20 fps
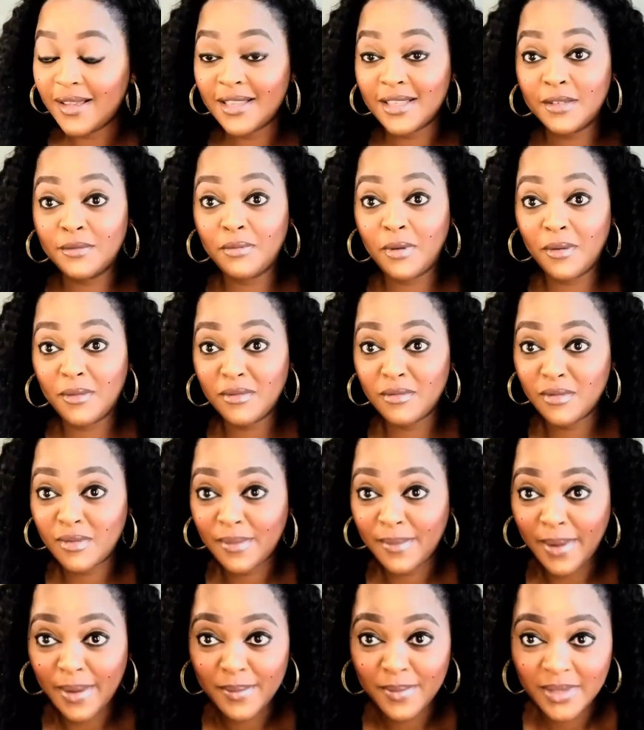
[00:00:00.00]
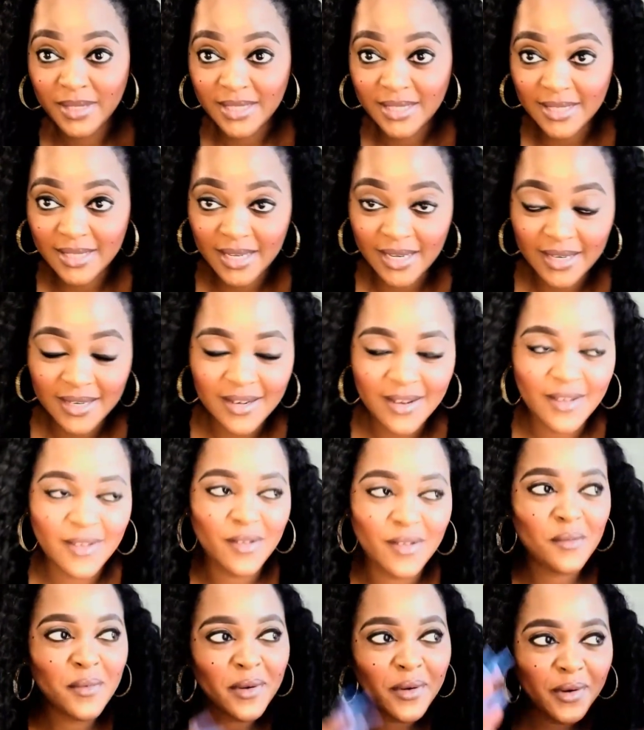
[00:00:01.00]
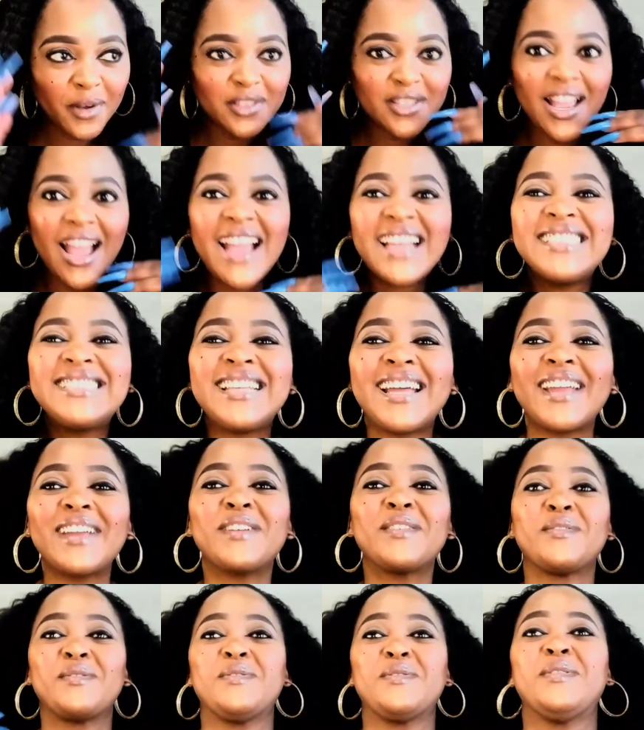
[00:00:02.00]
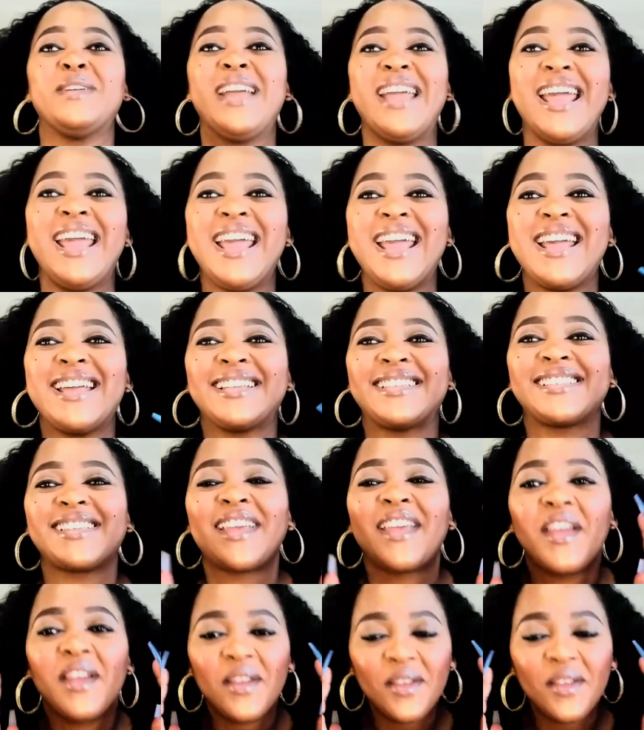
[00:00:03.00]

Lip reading: It's probably on my bedside. Oh my gosh, I digress.